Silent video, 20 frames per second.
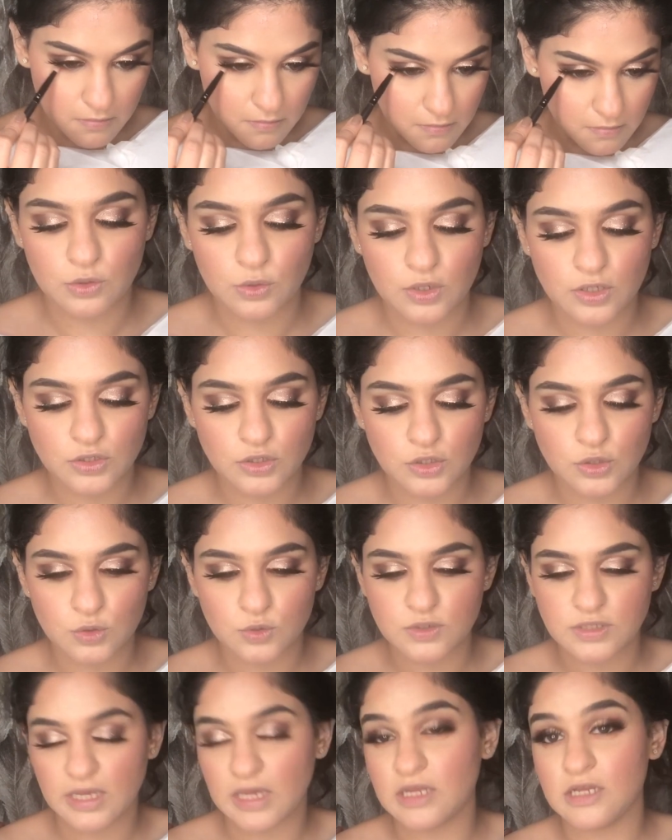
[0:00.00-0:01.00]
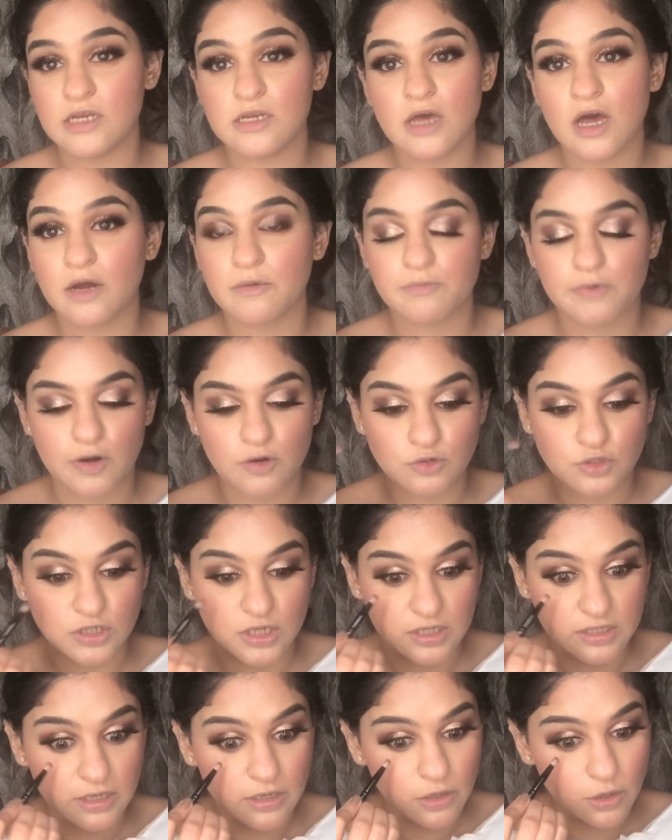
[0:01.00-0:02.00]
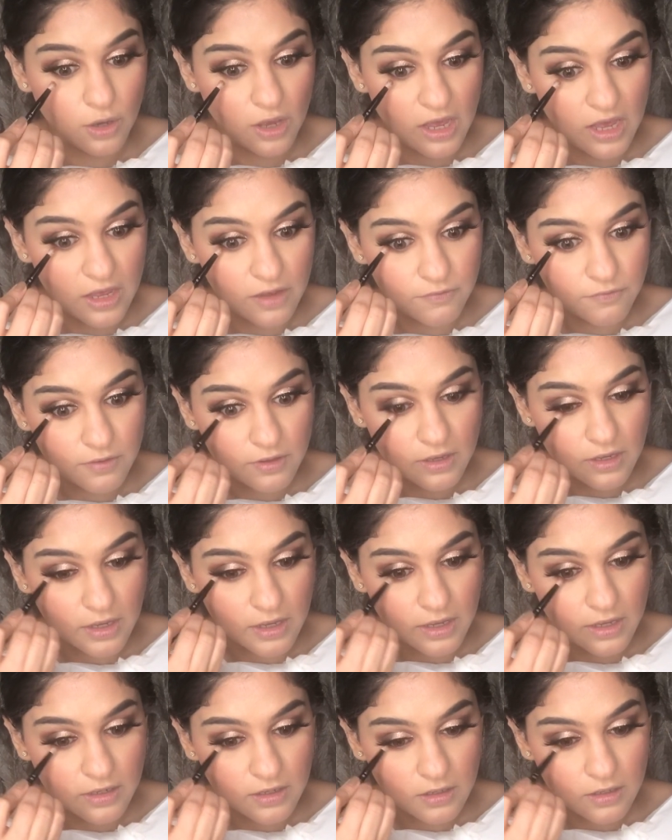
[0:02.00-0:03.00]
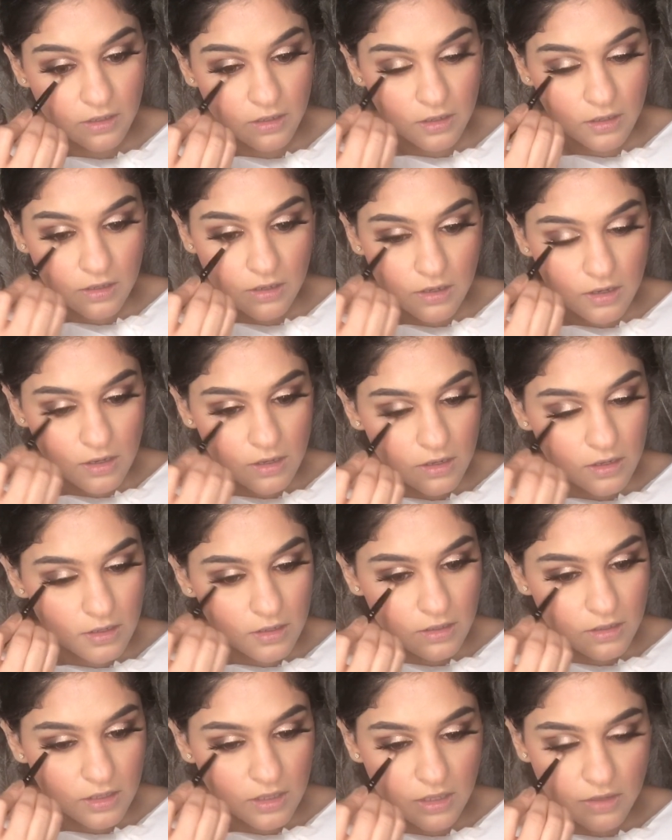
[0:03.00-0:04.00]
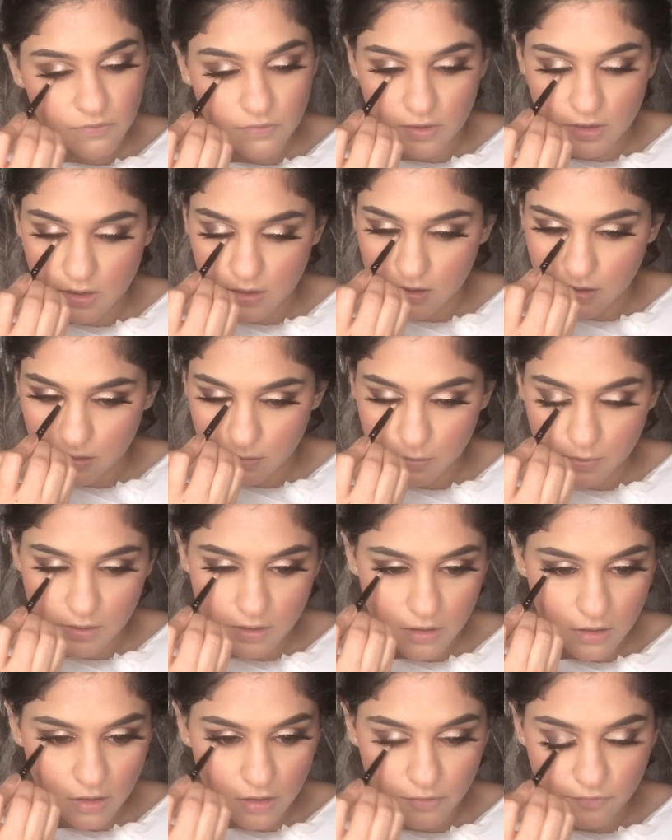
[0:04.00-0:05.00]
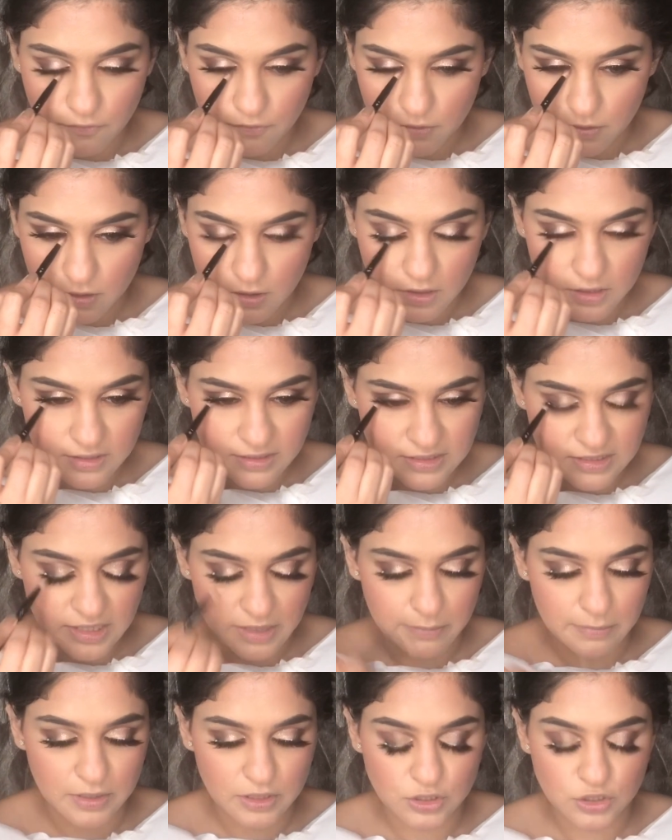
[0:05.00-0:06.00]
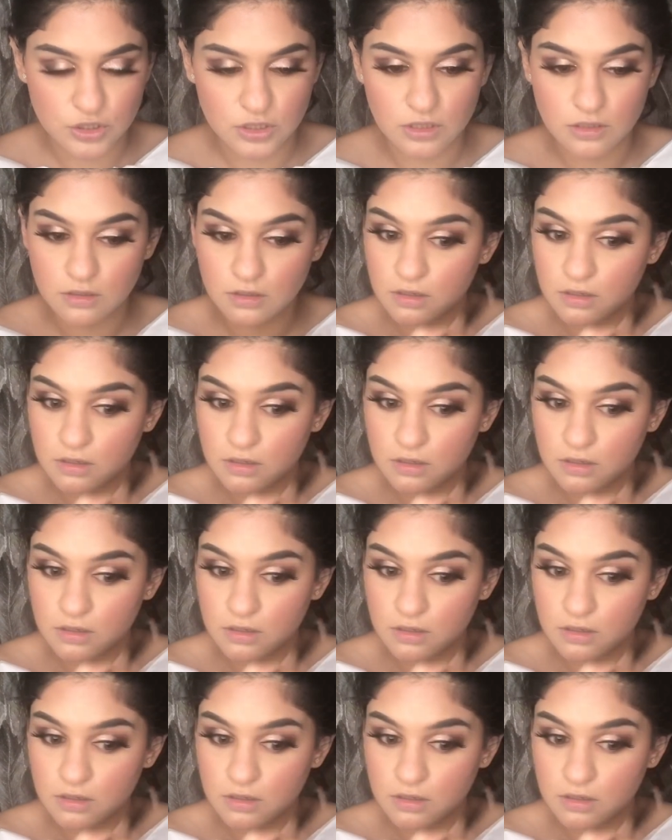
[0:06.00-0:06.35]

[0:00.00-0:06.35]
Going to use any dark brown shade that you have and give it a little bit of dimension.